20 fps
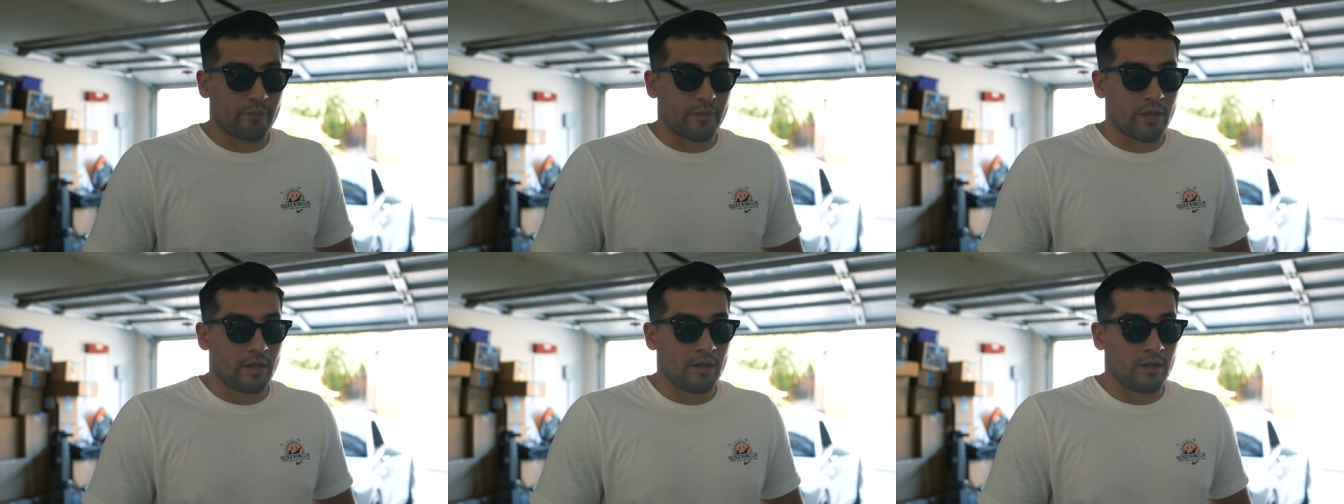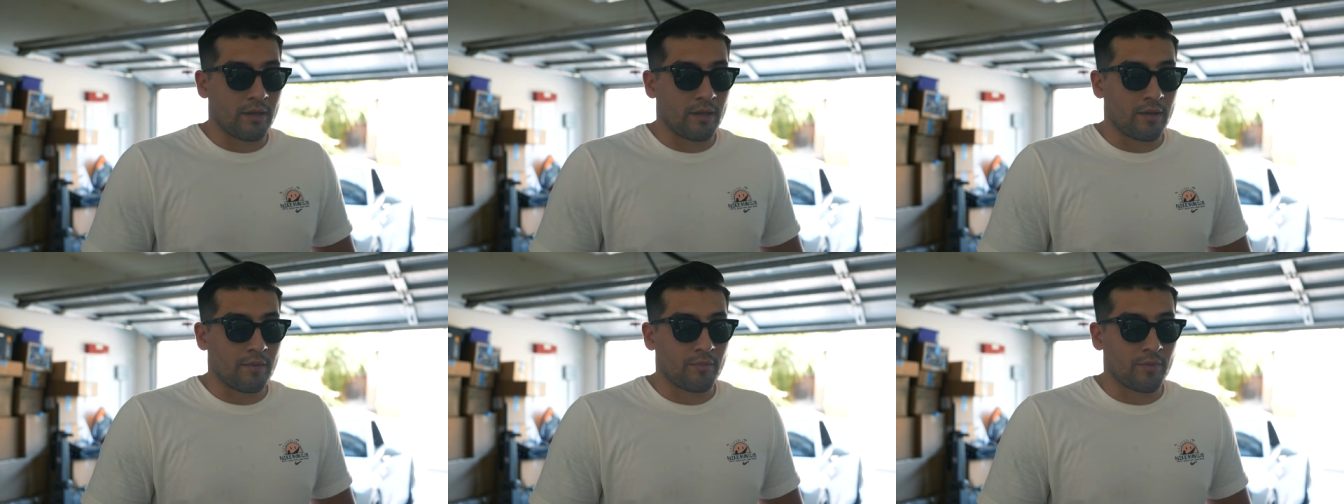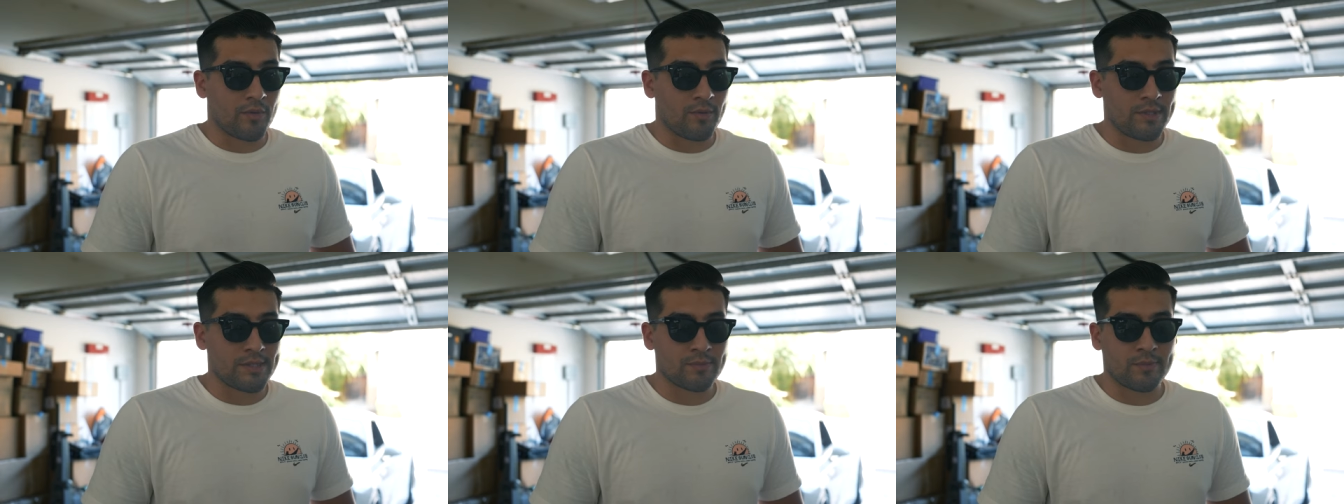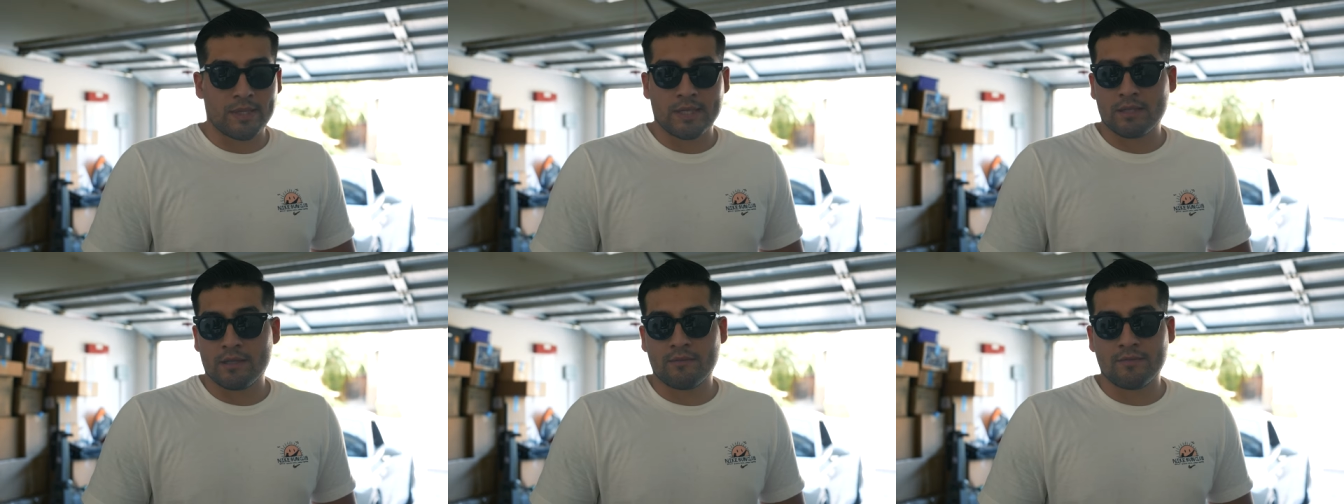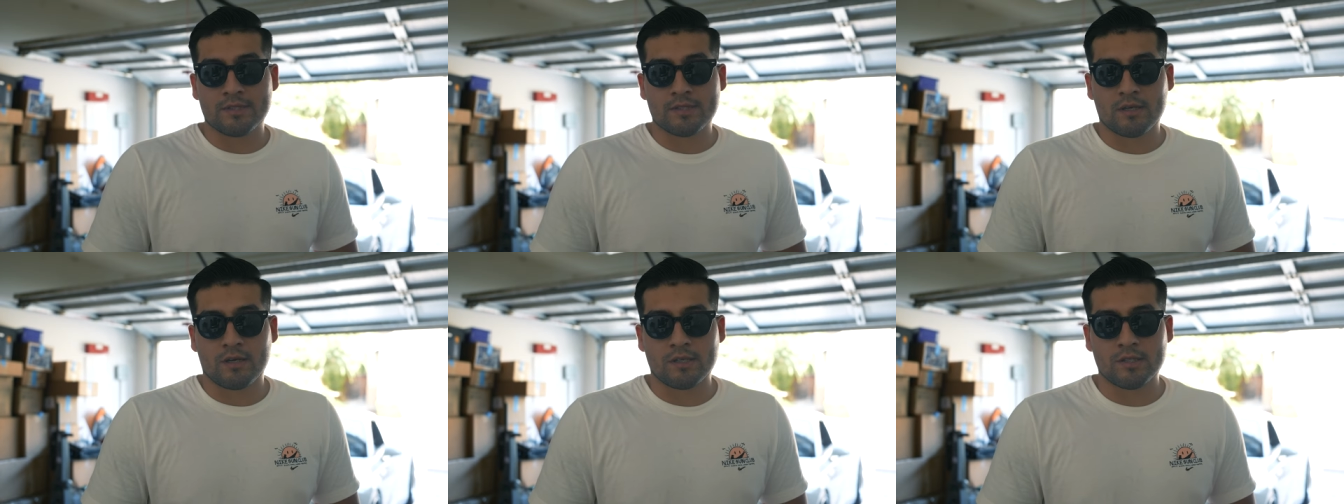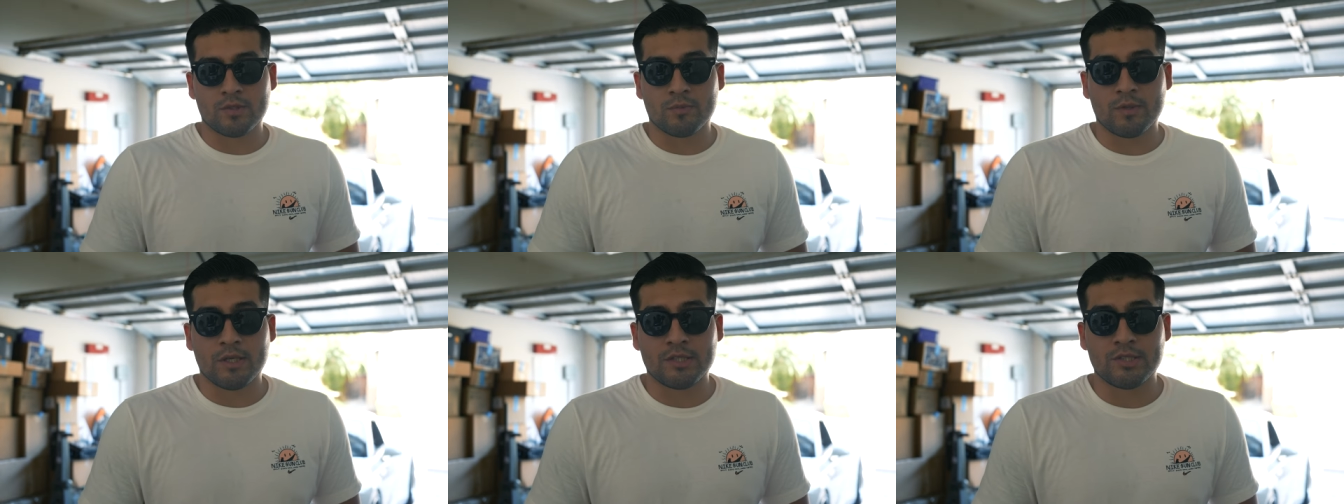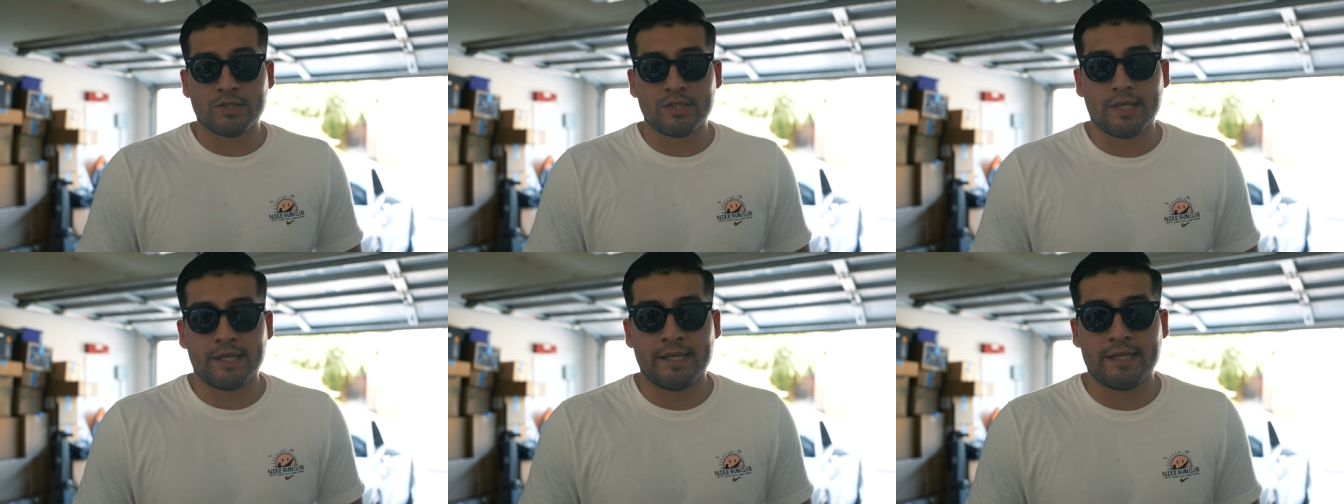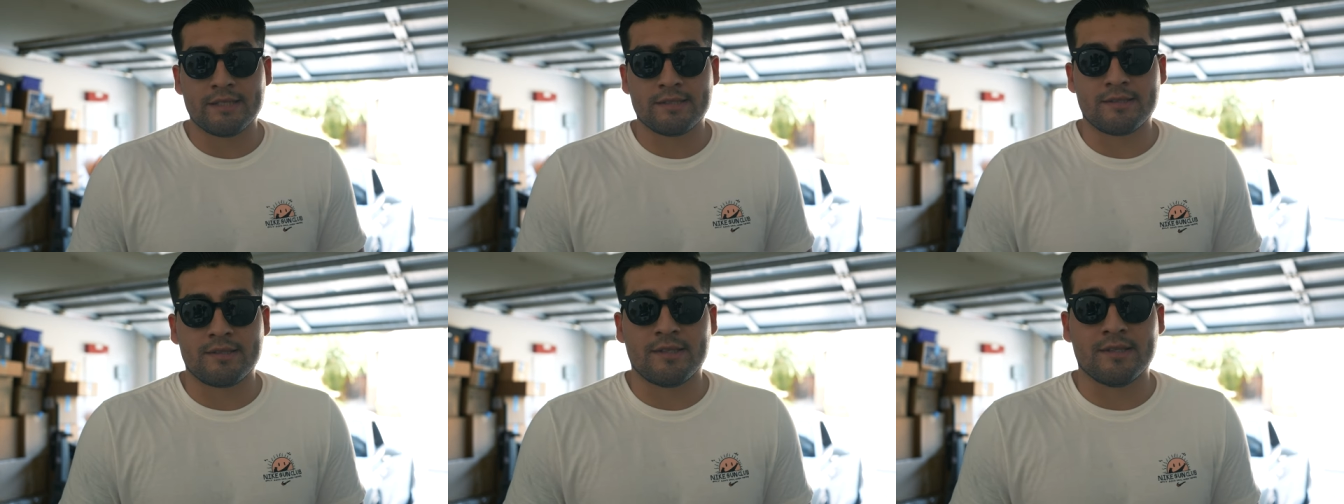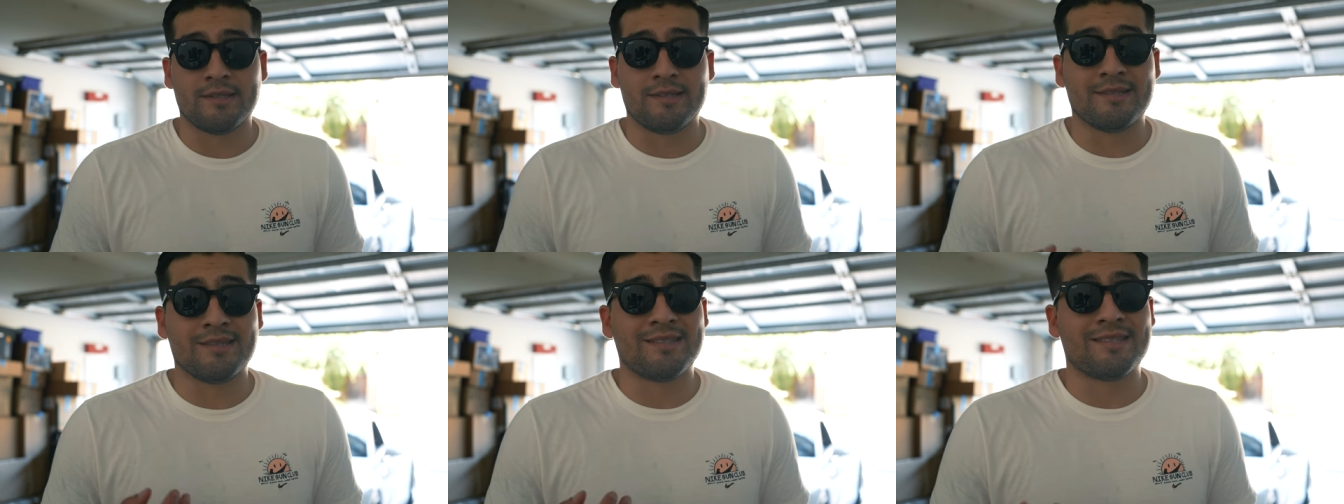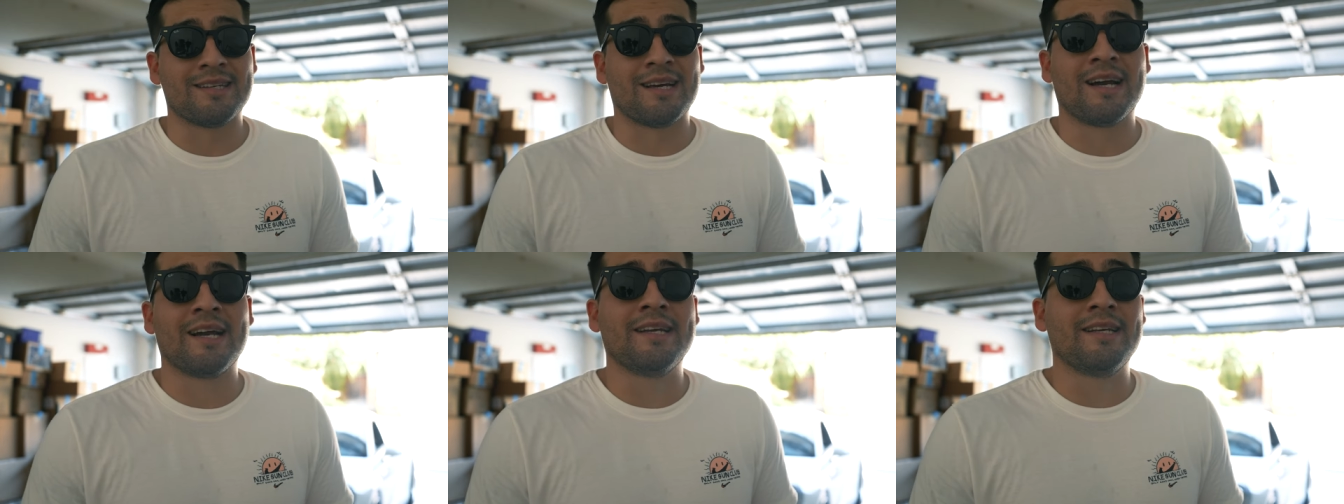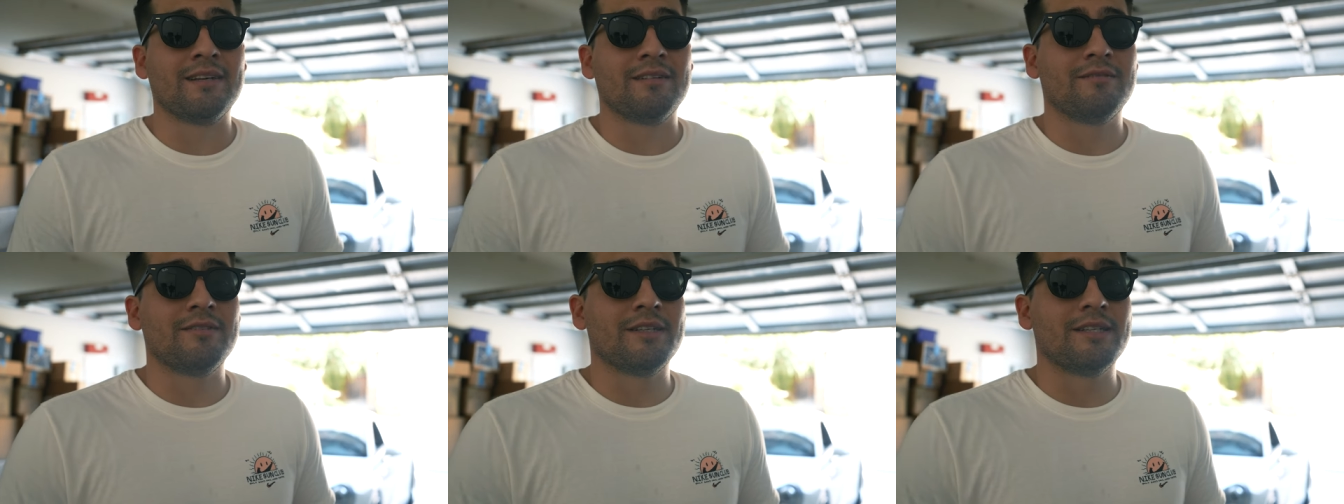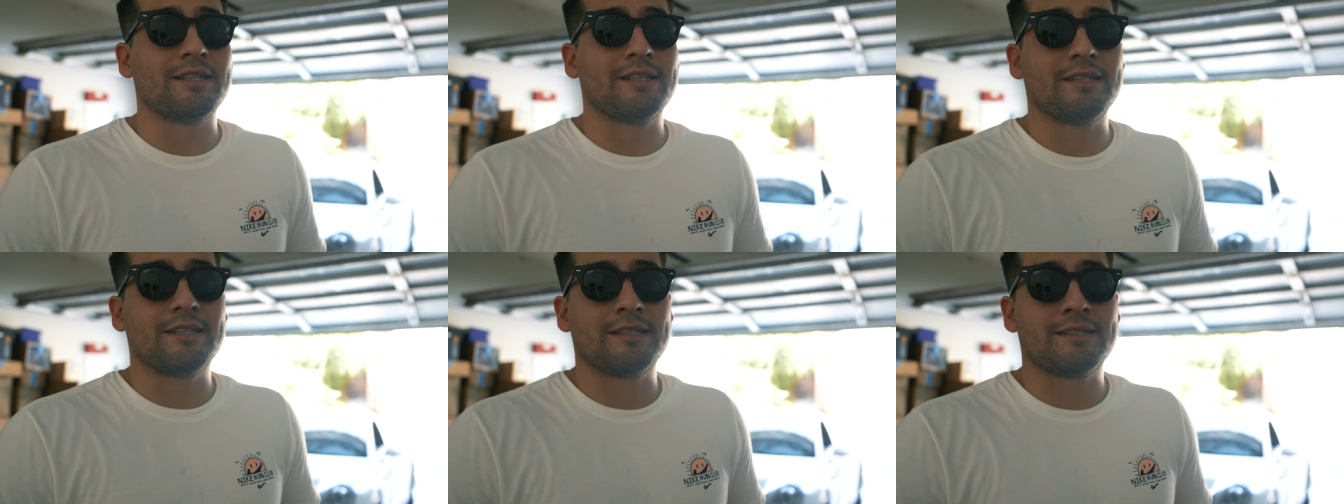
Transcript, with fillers: um, the reason why I love this car so much is the design of it.